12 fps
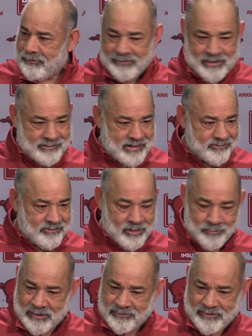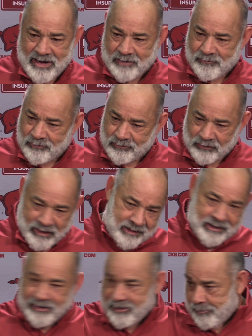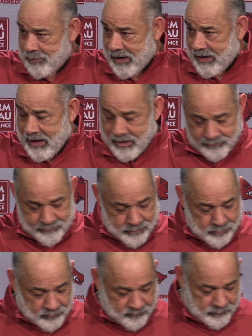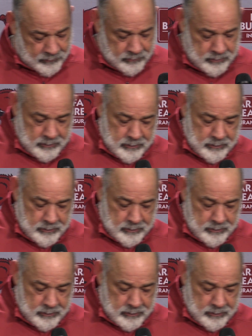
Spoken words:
take that step inside for the slant, and they come back out and they're up the field.